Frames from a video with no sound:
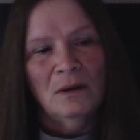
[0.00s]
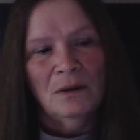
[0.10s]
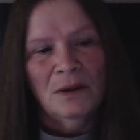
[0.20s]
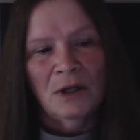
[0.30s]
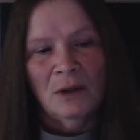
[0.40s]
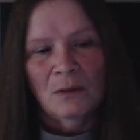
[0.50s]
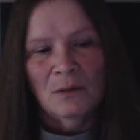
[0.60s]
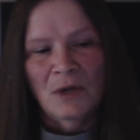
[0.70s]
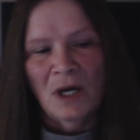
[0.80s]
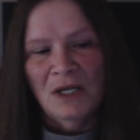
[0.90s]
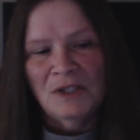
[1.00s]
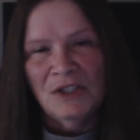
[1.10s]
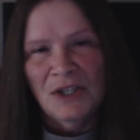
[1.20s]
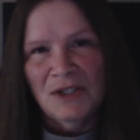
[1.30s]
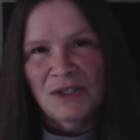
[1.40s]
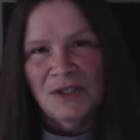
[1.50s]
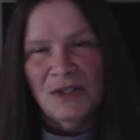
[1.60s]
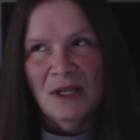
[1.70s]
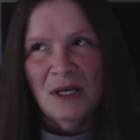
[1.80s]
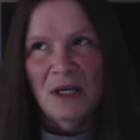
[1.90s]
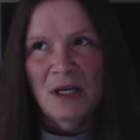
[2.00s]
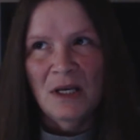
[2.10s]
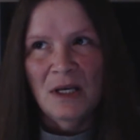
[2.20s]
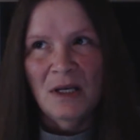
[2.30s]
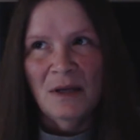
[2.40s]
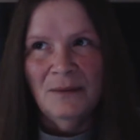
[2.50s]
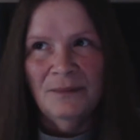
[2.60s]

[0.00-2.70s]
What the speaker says: You know, not just the